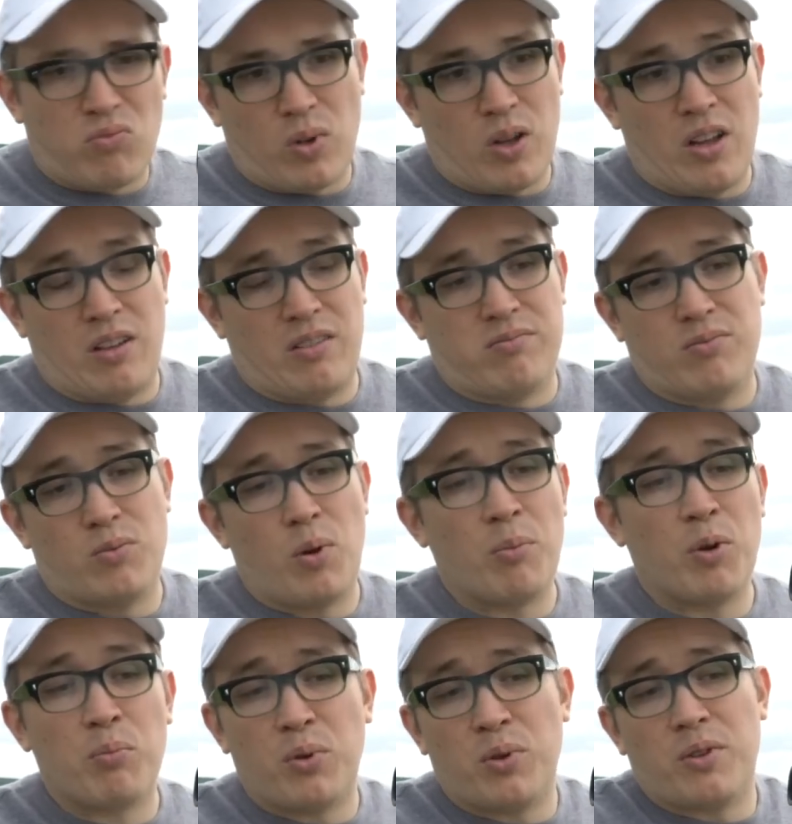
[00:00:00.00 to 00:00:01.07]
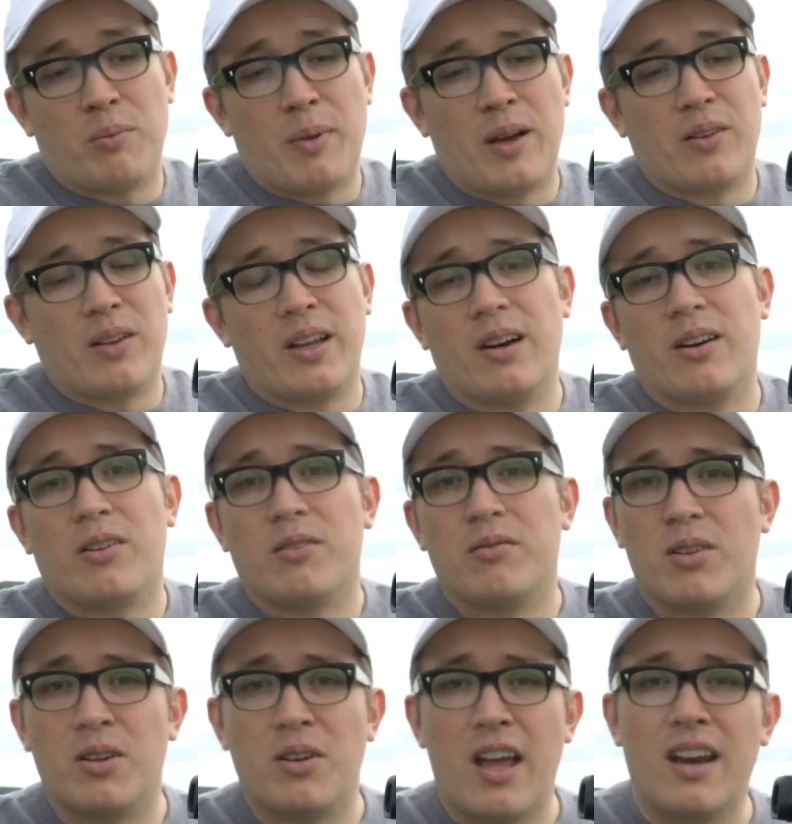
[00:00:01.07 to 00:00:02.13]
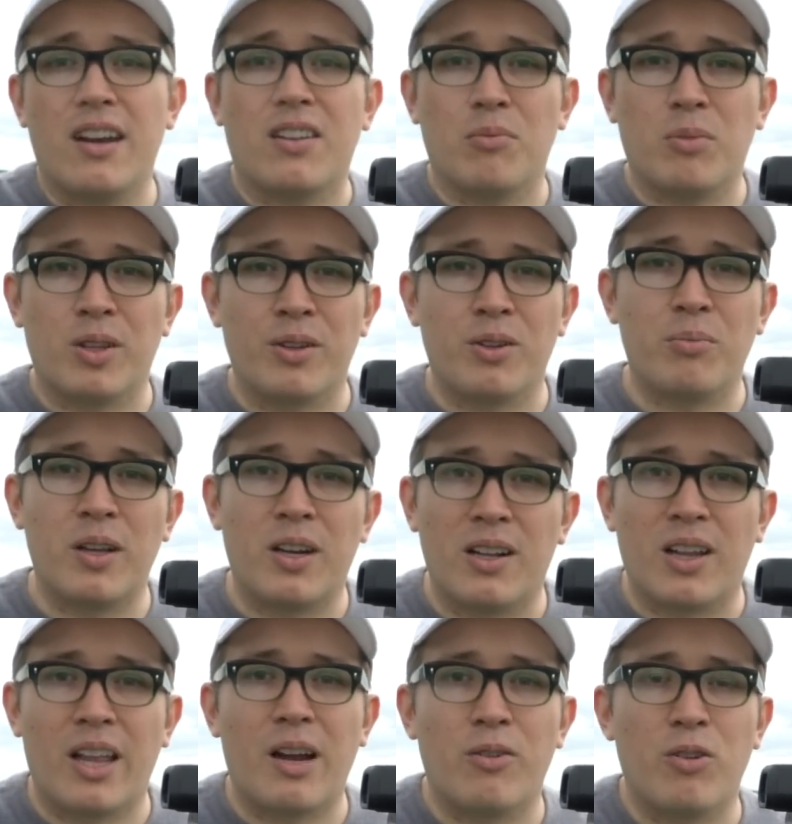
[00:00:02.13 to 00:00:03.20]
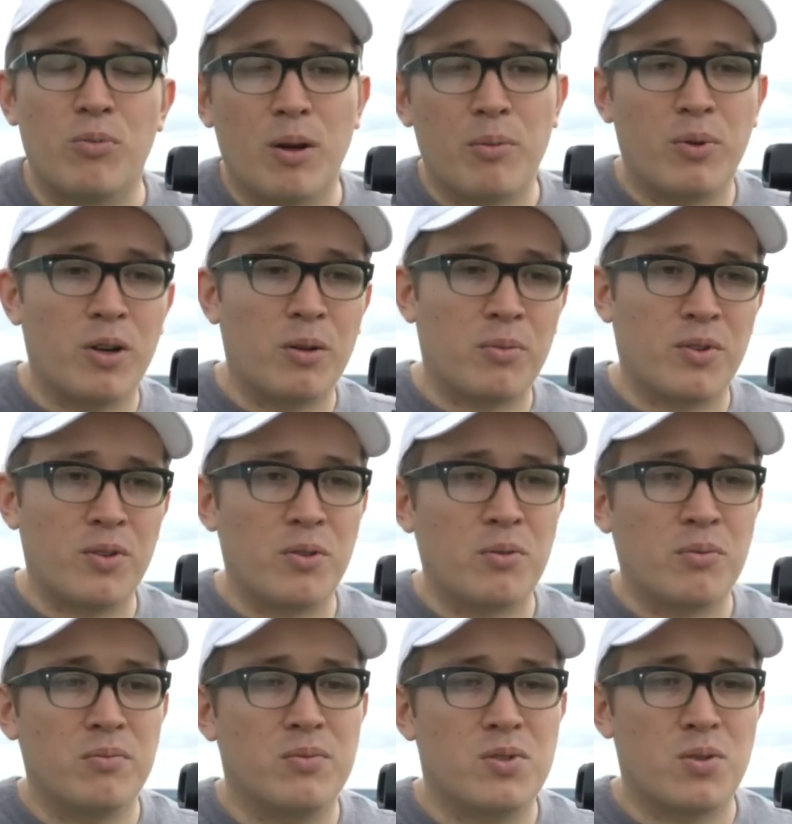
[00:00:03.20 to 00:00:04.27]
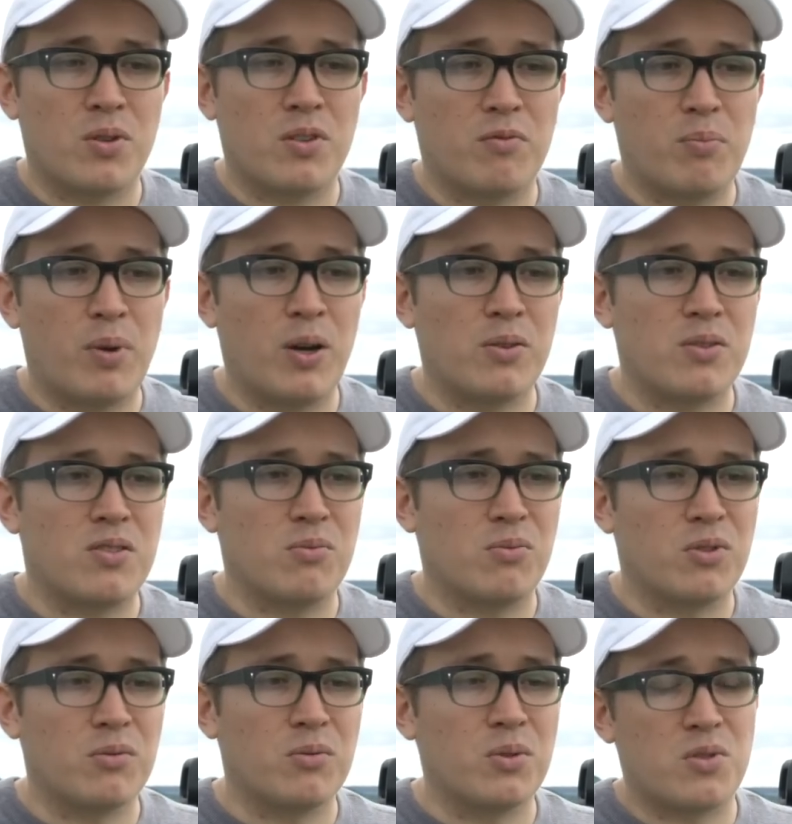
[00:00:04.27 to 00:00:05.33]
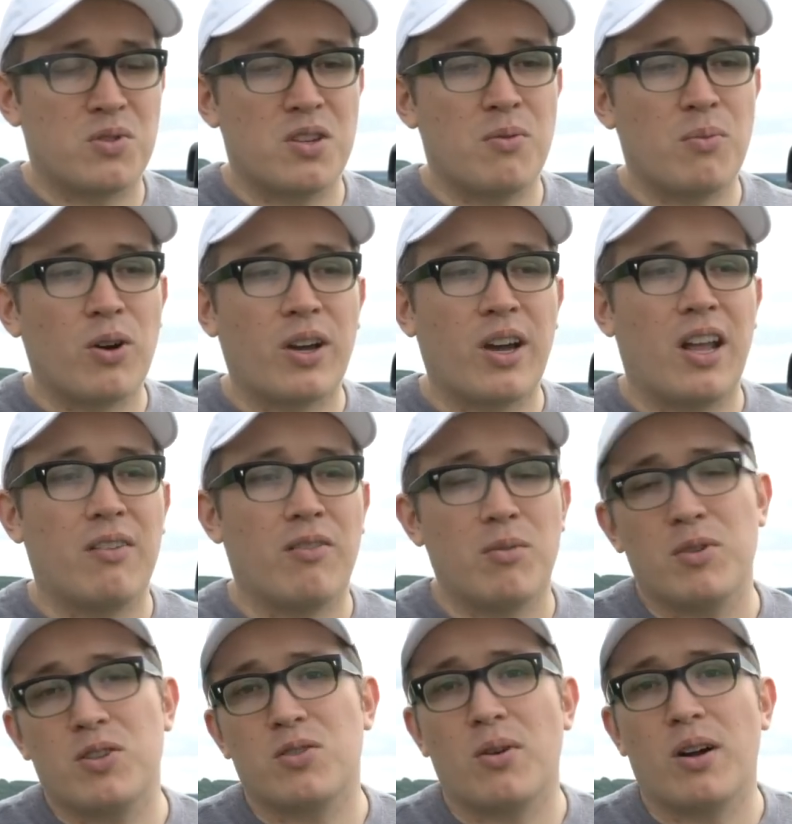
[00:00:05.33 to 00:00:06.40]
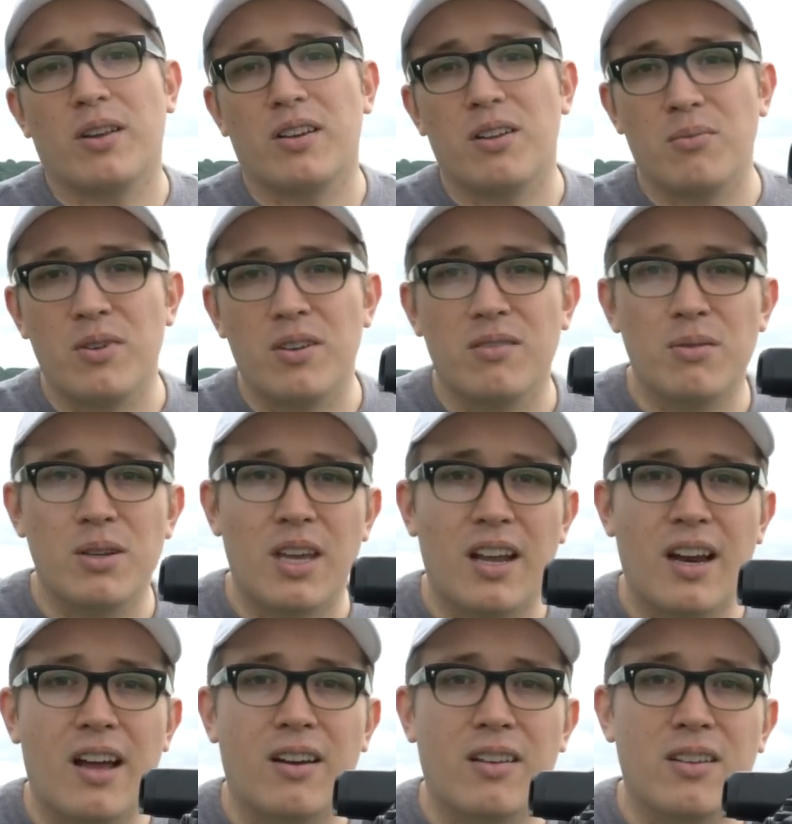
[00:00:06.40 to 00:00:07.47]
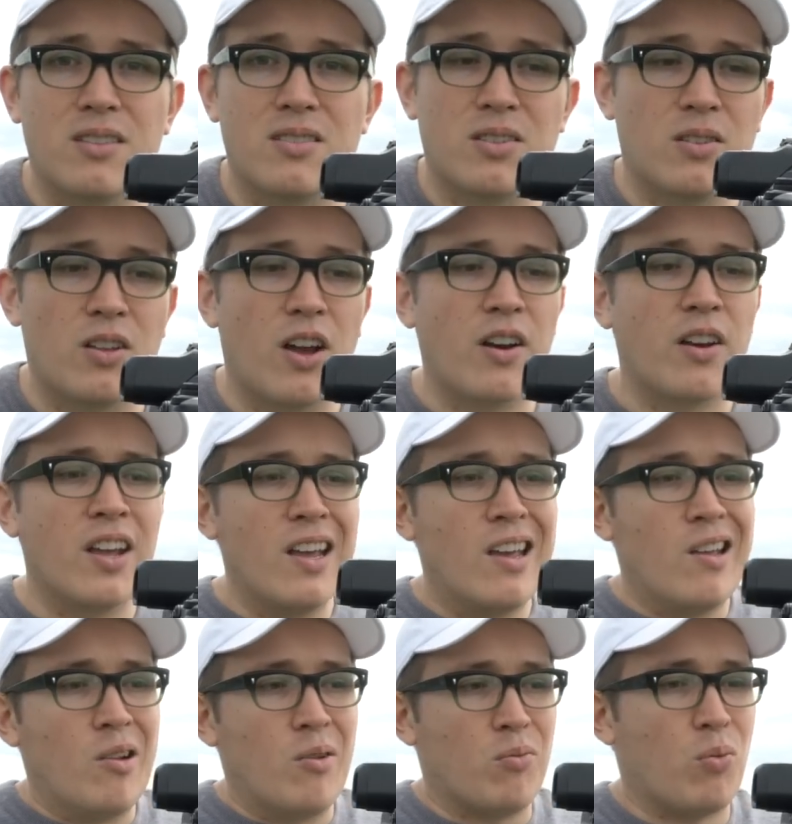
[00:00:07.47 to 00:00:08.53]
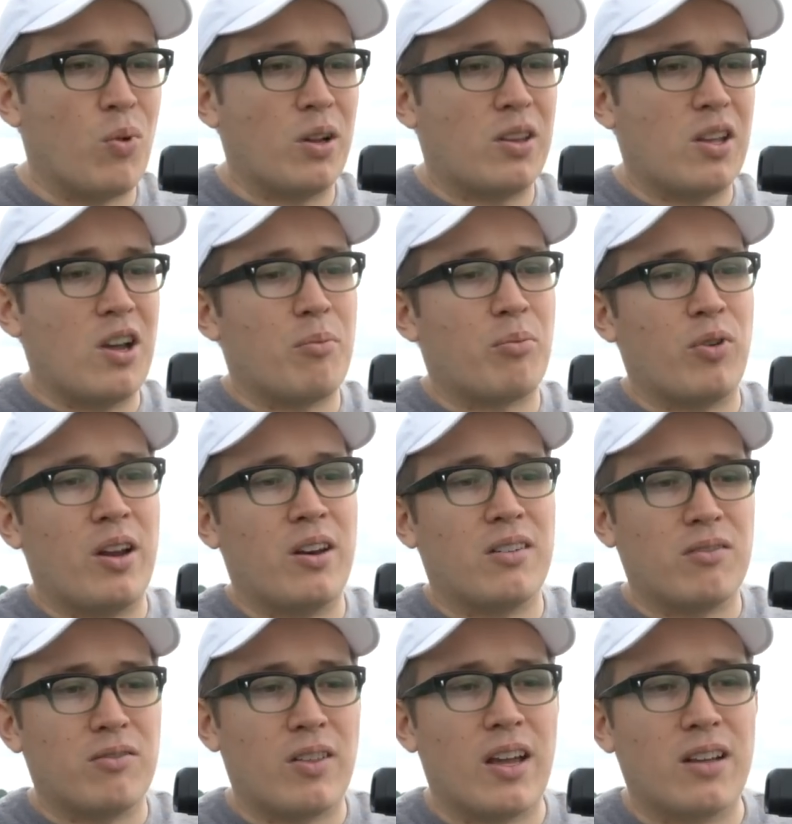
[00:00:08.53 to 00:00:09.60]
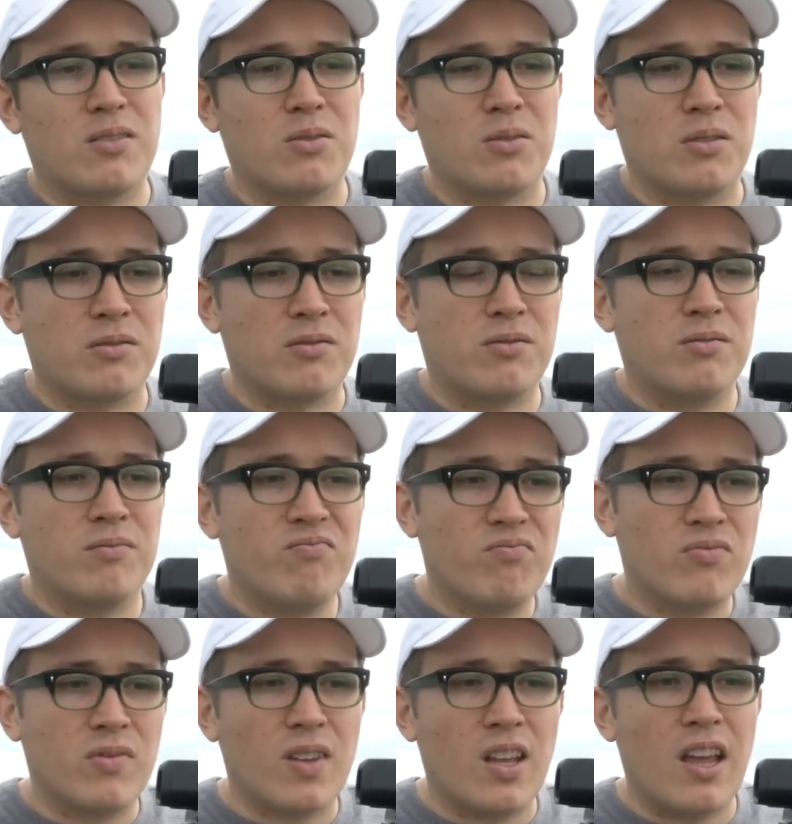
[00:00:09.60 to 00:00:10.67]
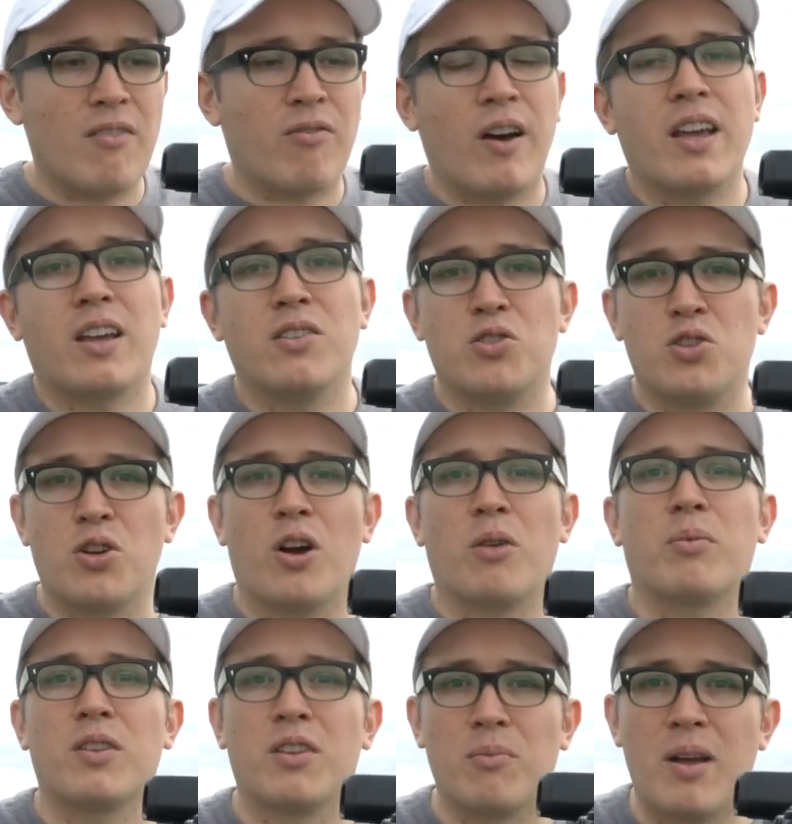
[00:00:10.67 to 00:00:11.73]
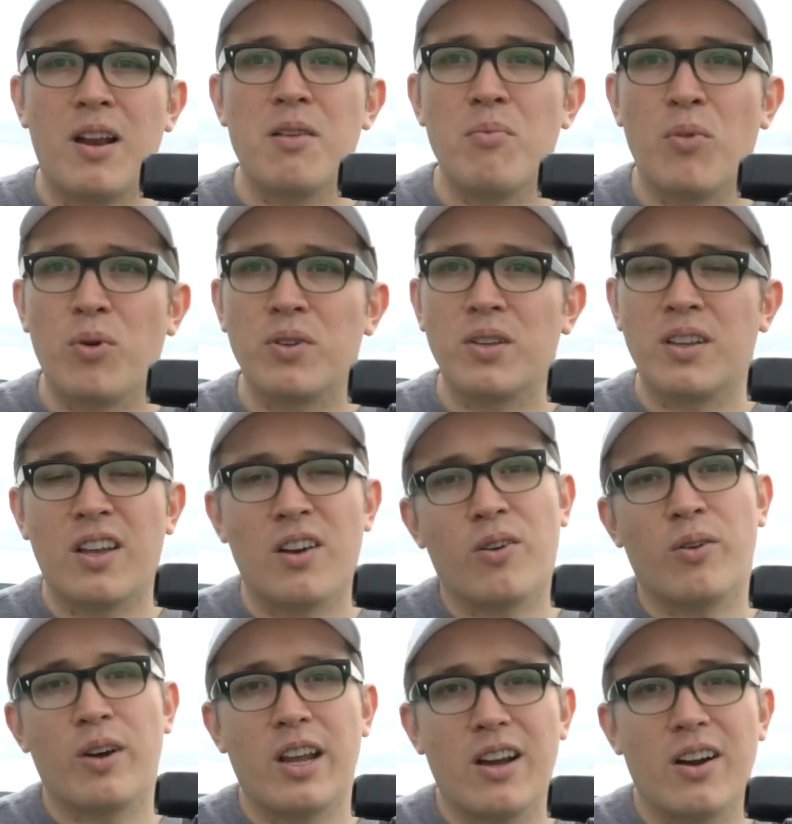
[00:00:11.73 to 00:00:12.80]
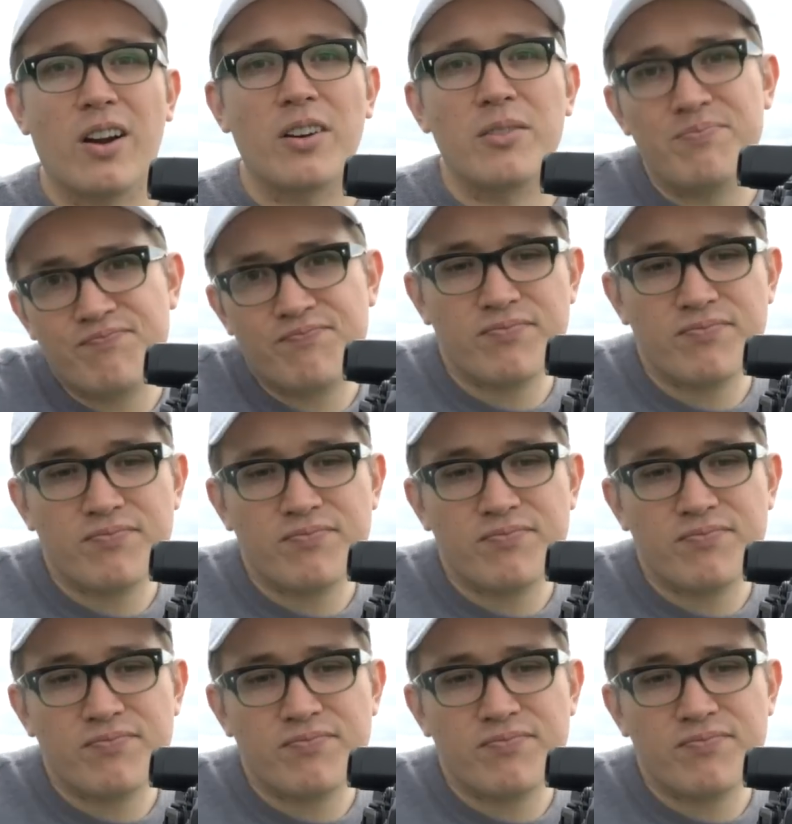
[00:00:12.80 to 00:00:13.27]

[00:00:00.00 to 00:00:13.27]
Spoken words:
I'm going to pull them out later and edit them a little bit in Lightroom. I'll put them through sort of posts, and we'll see what kind of image quality we get out of these, and what the upper end of that sort of, if I can sharpen them any more than they already are.